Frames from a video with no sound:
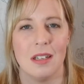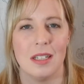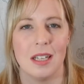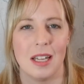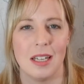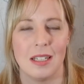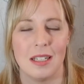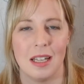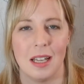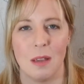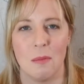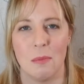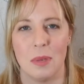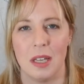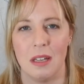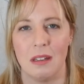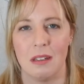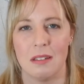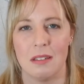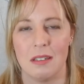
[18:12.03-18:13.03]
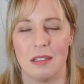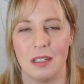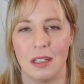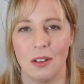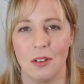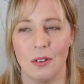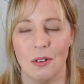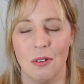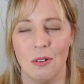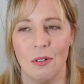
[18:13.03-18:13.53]
dating and being
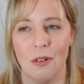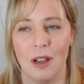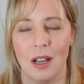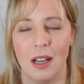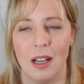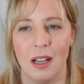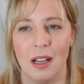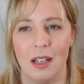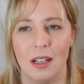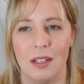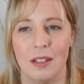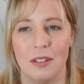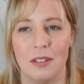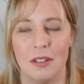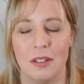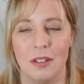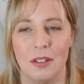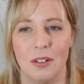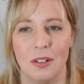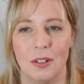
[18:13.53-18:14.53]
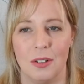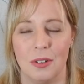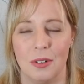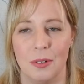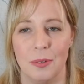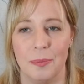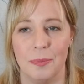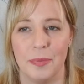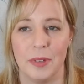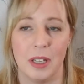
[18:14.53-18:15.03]
single and you know
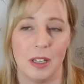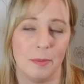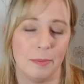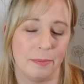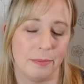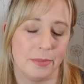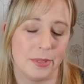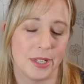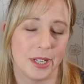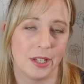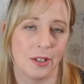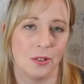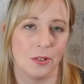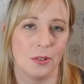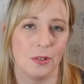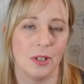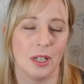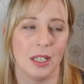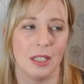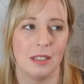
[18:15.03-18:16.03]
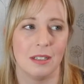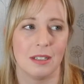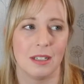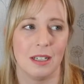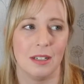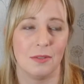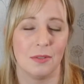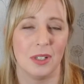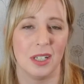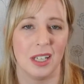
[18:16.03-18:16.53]
I'm single and
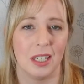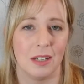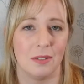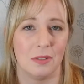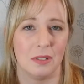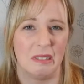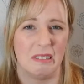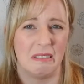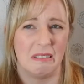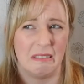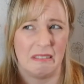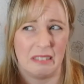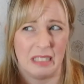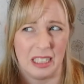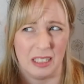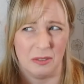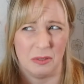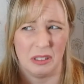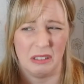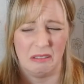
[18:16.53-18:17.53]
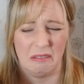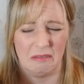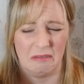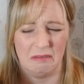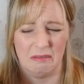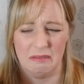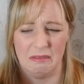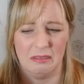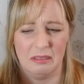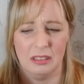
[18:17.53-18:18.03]
if I ever ever
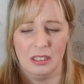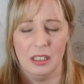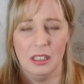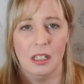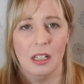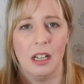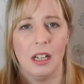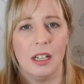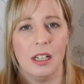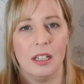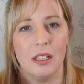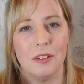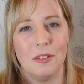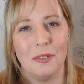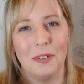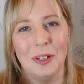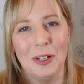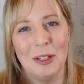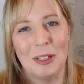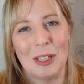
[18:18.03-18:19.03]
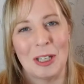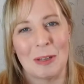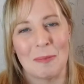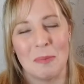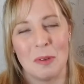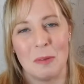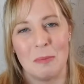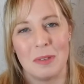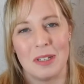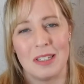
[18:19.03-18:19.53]
mm, uh, feel
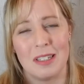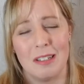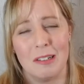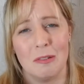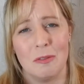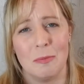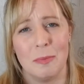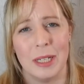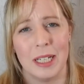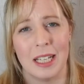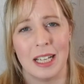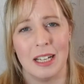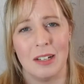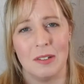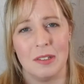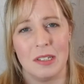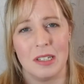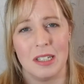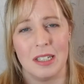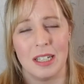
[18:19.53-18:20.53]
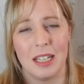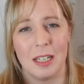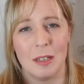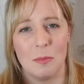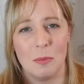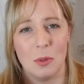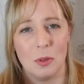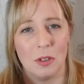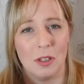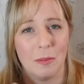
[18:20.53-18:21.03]
like put myself back out into the
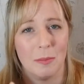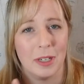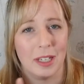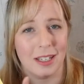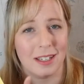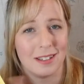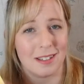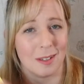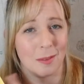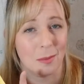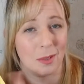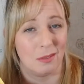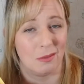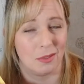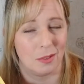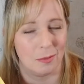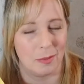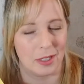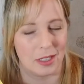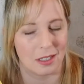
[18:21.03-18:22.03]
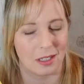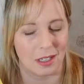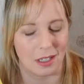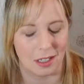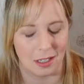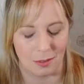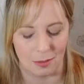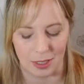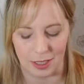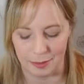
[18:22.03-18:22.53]
dating pool I might get something from this
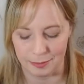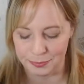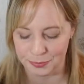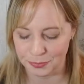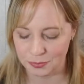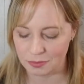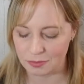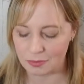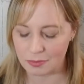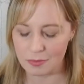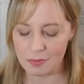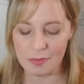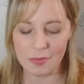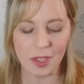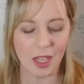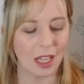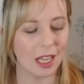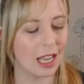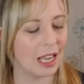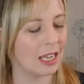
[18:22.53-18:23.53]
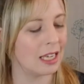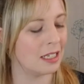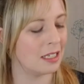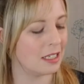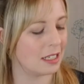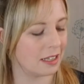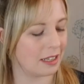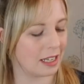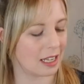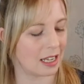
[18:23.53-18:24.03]
anyway
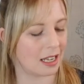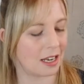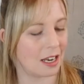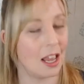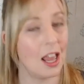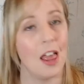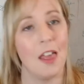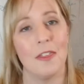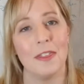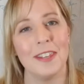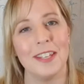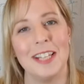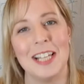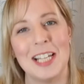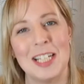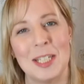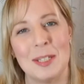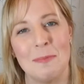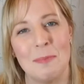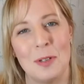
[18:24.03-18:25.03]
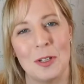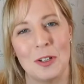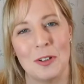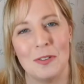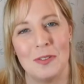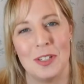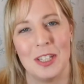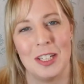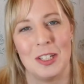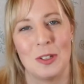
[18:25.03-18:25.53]
and then the last book
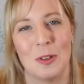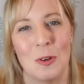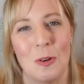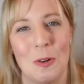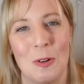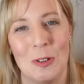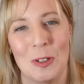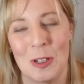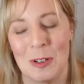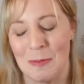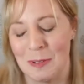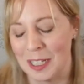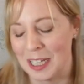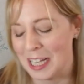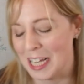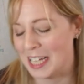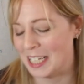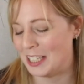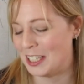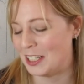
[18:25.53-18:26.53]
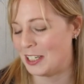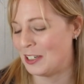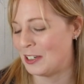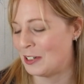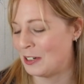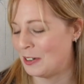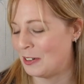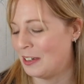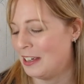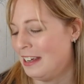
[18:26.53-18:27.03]
for this haul you'll be glad to
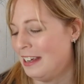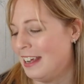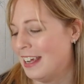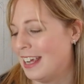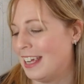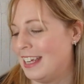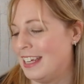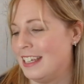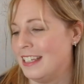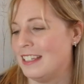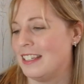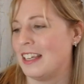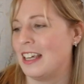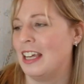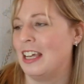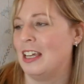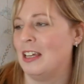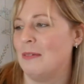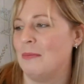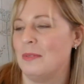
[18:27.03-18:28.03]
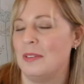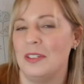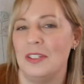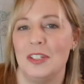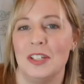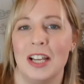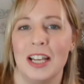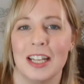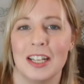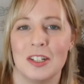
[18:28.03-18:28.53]
know is um,
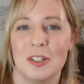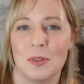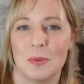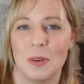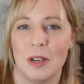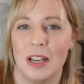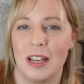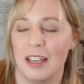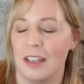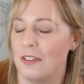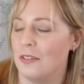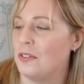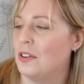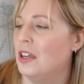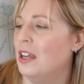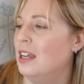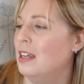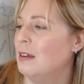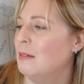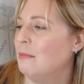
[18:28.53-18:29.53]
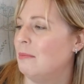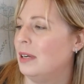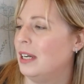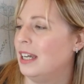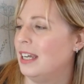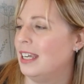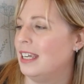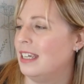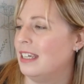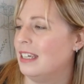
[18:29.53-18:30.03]
The Tiger's Wife
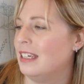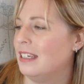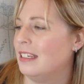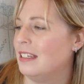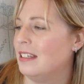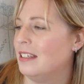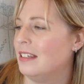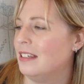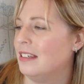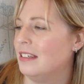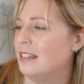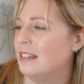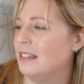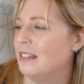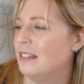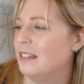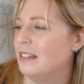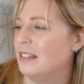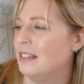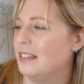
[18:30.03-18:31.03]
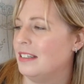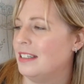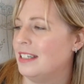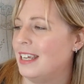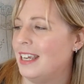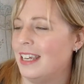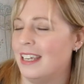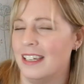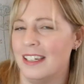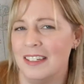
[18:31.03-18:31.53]
by
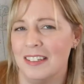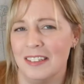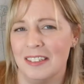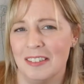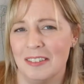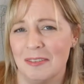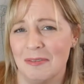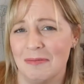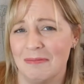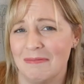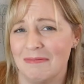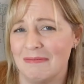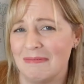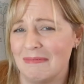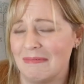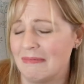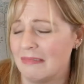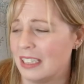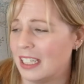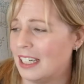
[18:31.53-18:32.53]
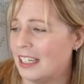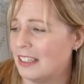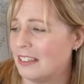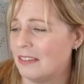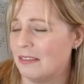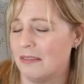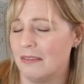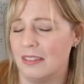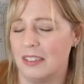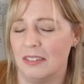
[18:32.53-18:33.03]
Téa I,
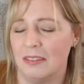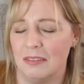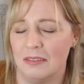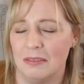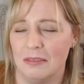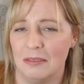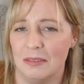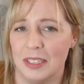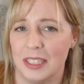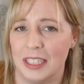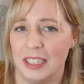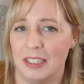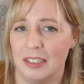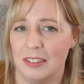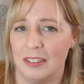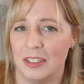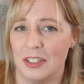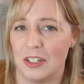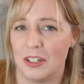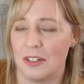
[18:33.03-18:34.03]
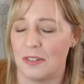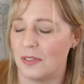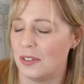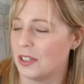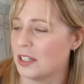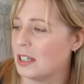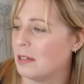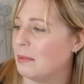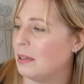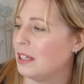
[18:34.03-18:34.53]
oh dear I should have
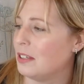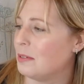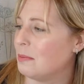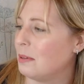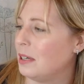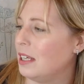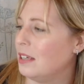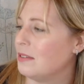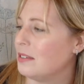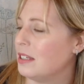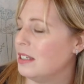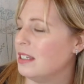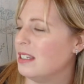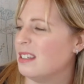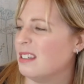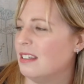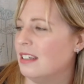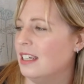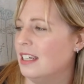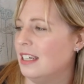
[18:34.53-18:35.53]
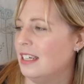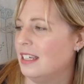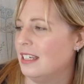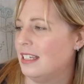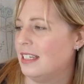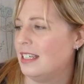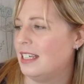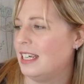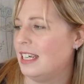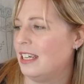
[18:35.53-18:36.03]
looked up how to pronounce this
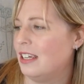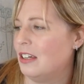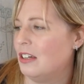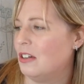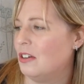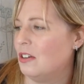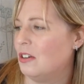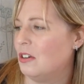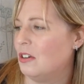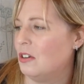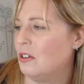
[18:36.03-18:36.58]
Téa